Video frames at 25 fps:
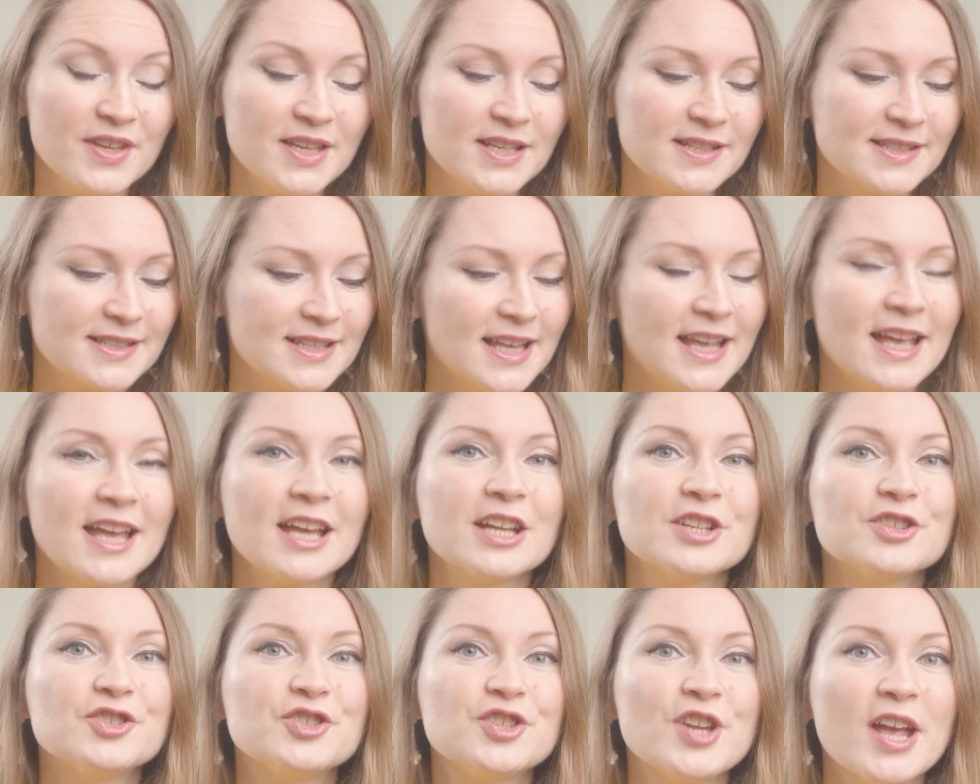this,
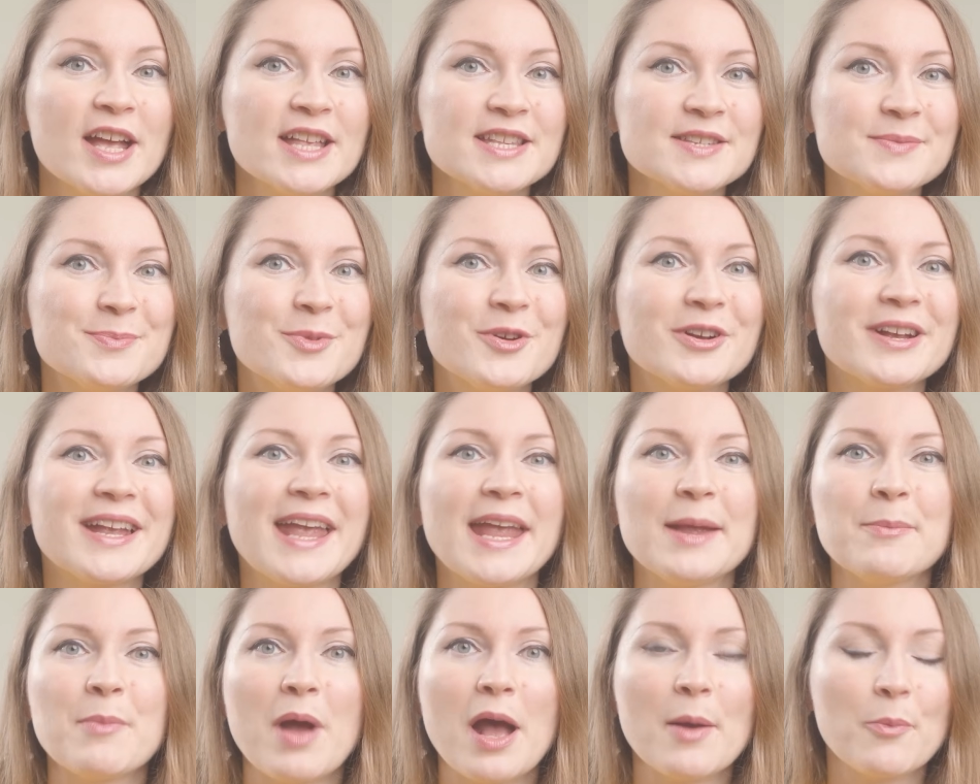Gensmo
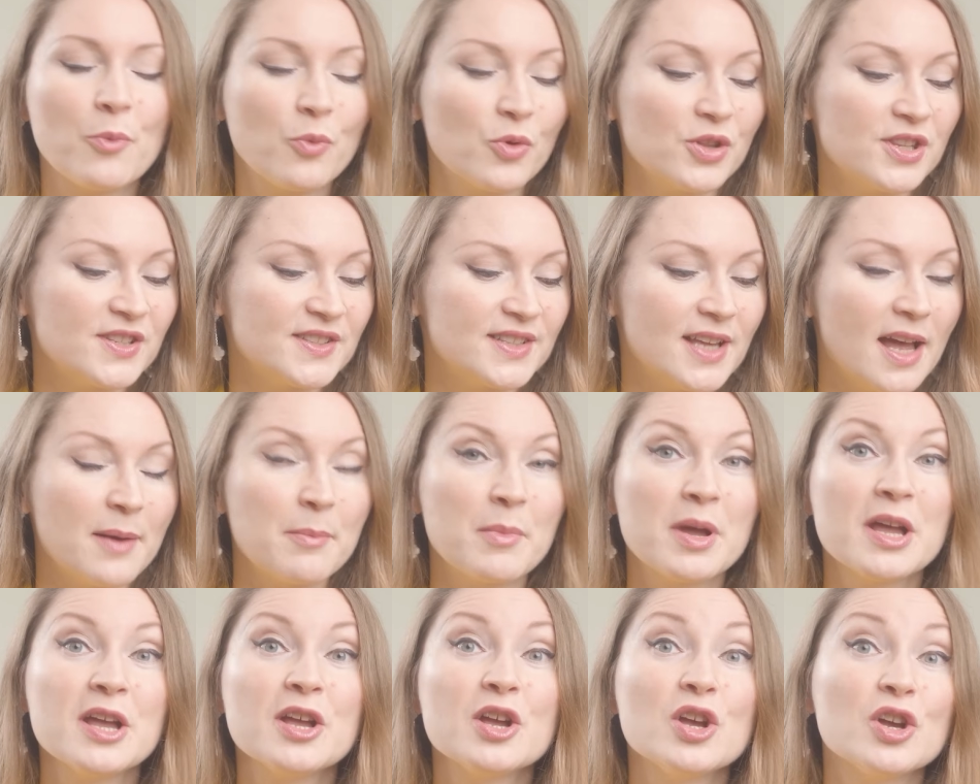came up with
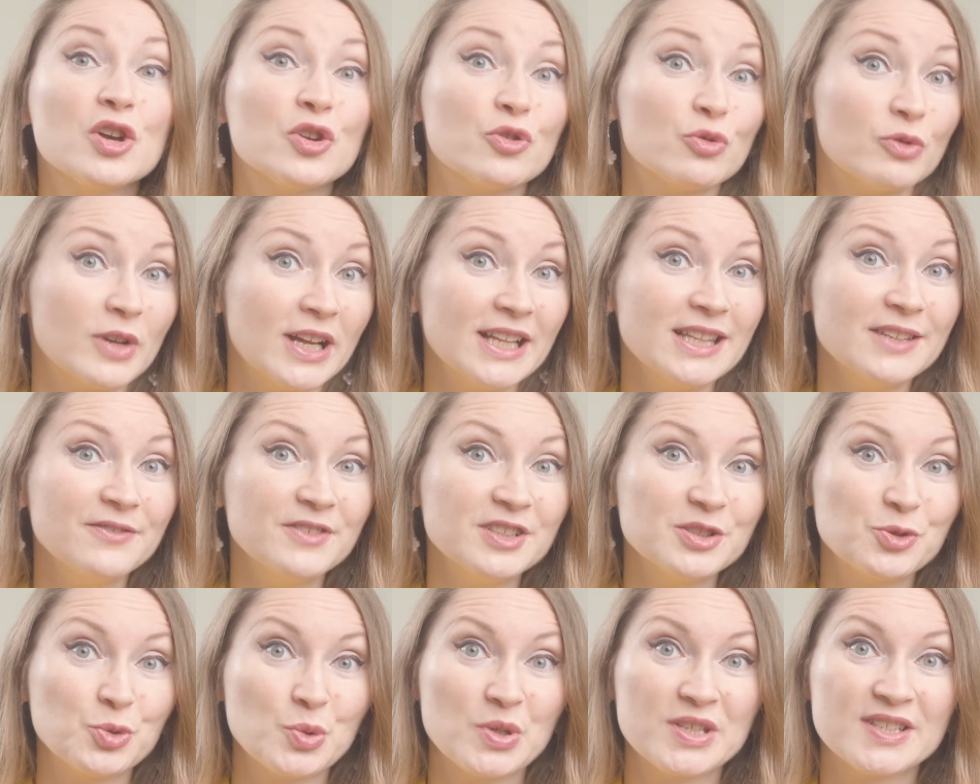some
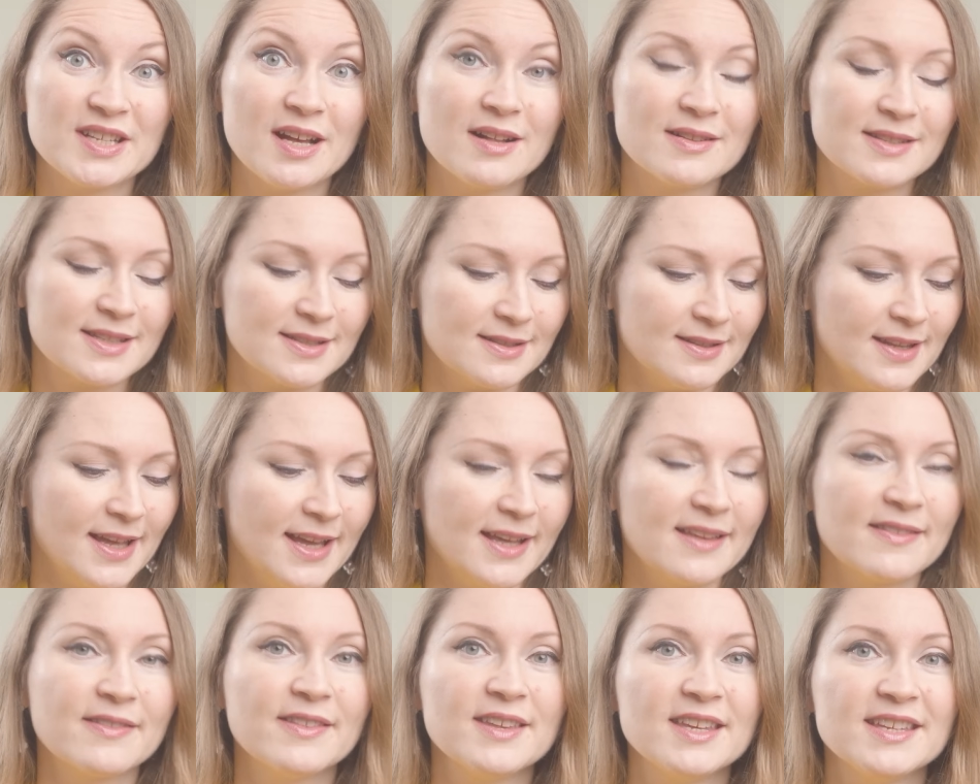relevant results
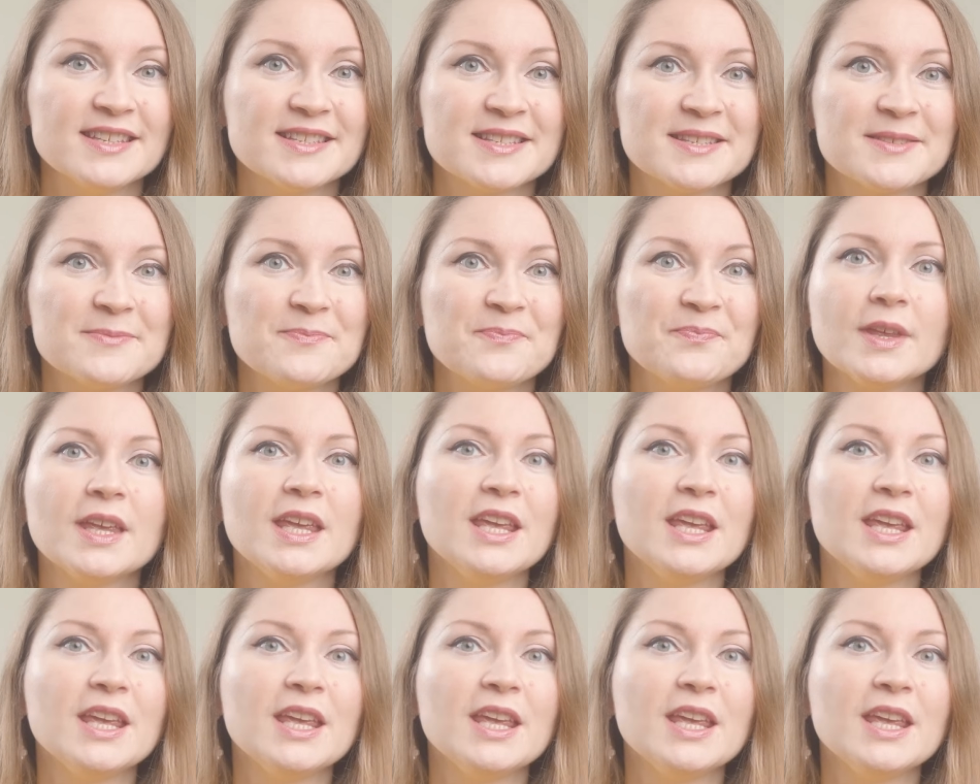like these.